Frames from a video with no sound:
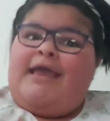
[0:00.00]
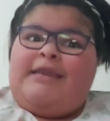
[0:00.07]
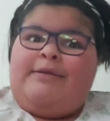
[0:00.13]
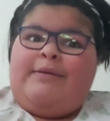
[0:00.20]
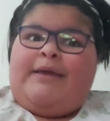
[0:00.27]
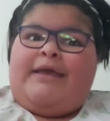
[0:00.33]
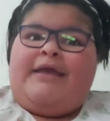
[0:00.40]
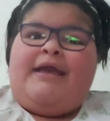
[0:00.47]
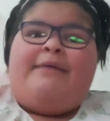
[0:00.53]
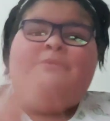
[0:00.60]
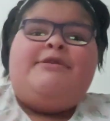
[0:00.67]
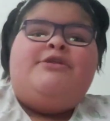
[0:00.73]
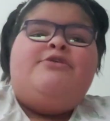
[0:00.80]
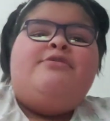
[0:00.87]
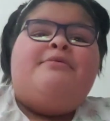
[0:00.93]
Anyway, I'm
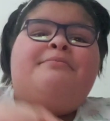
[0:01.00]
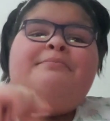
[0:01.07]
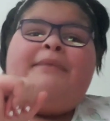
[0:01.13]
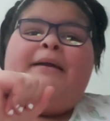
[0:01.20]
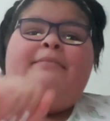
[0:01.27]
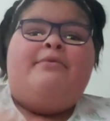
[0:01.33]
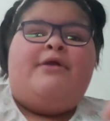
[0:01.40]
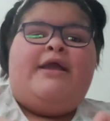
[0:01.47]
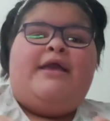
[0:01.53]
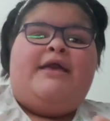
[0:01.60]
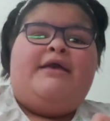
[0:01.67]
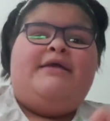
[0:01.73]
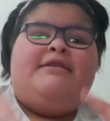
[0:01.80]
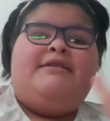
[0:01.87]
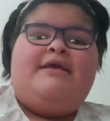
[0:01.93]
gonna do them by
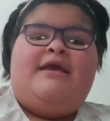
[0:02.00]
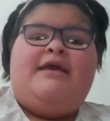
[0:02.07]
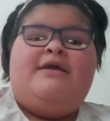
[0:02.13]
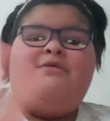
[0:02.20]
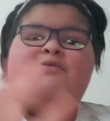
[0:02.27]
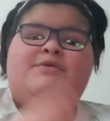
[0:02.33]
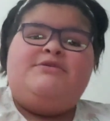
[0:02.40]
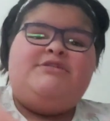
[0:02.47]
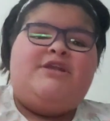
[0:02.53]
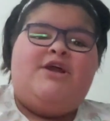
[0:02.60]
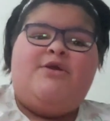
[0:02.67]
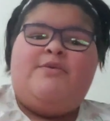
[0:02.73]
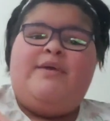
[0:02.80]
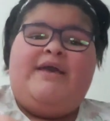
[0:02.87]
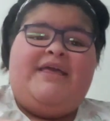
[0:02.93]
brand, and we'll
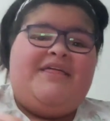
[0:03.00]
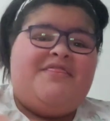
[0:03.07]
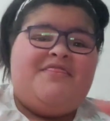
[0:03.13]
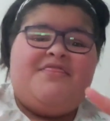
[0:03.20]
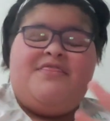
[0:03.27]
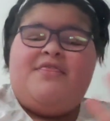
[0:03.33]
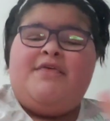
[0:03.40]
start with